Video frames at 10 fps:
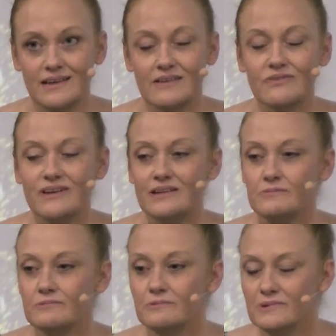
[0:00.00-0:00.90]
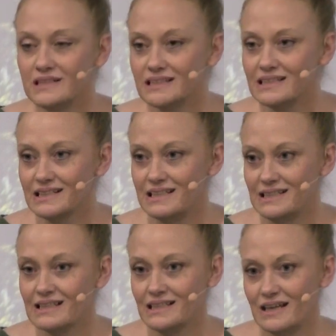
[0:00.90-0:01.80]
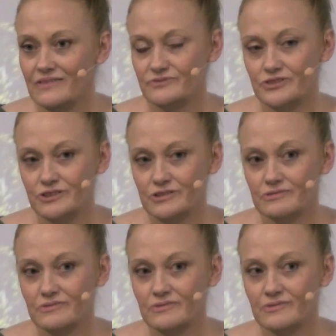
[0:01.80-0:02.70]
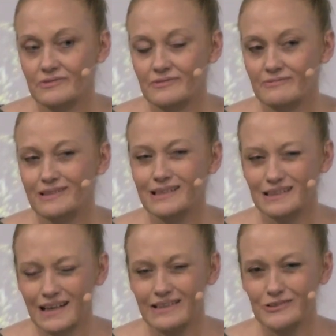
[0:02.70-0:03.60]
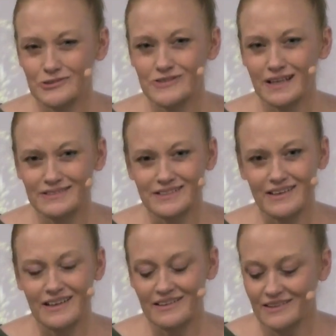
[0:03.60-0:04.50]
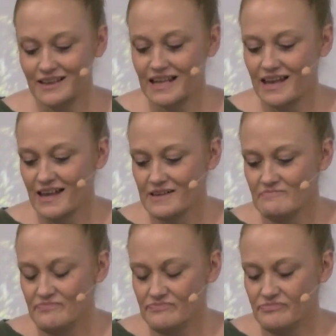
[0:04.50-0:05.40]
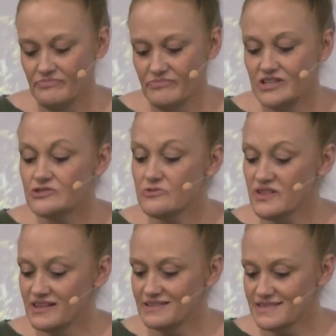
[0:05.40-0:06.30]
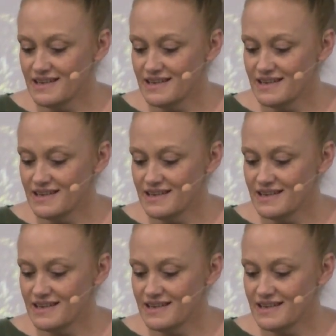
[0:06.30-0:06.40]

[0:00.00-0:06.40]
if he really loved you, would he let your son die? These are things